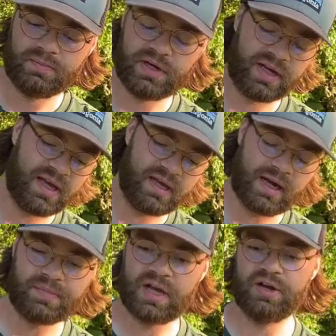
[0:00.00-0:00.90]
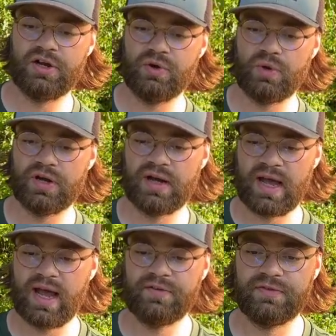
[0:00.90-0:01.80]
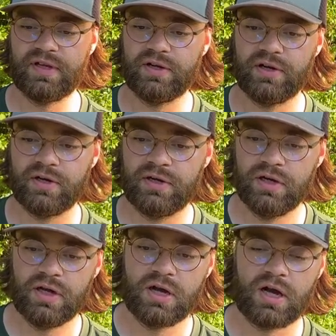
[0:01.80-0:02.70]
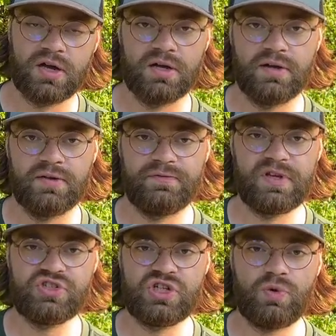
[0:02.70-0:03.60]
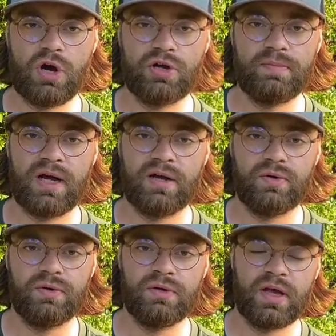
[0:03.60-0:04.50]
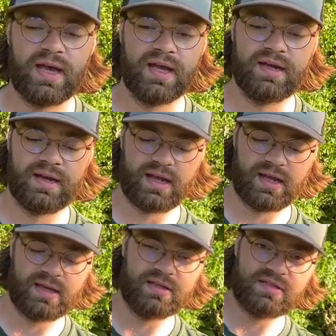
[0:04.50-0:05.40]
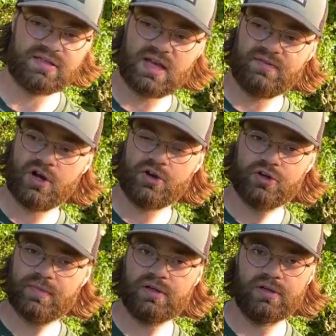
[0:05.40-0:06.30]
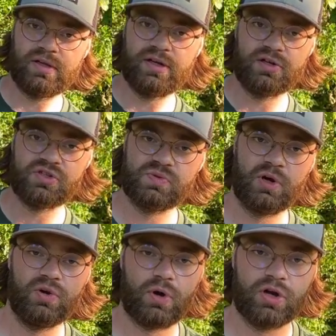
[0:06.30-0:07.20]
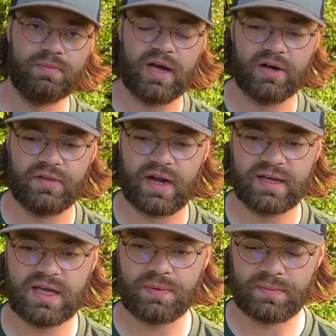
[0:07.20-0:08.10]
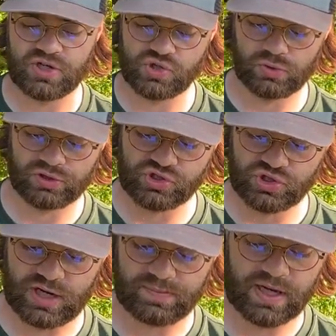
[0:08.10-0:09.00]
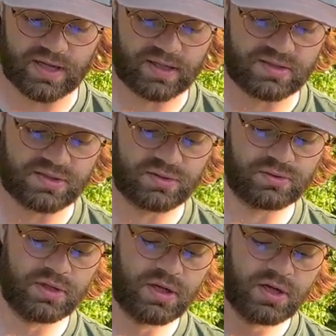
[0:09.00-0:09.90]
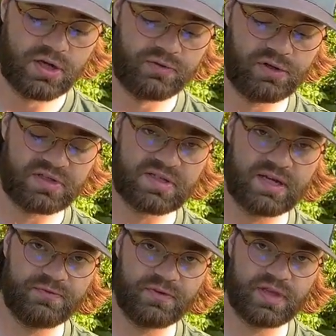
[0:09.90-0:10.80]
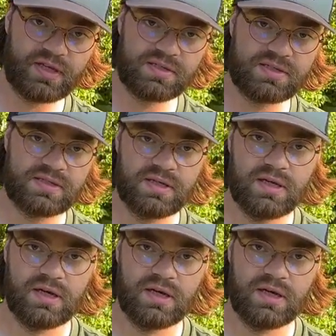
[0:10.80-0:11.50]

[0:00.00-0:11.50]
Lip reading: But again, I'm carrying a 1.5 liter Fiji water bottle and a 700 milliliter smart water bottle that I keep in my shoulder strap pocket. So real excited for this.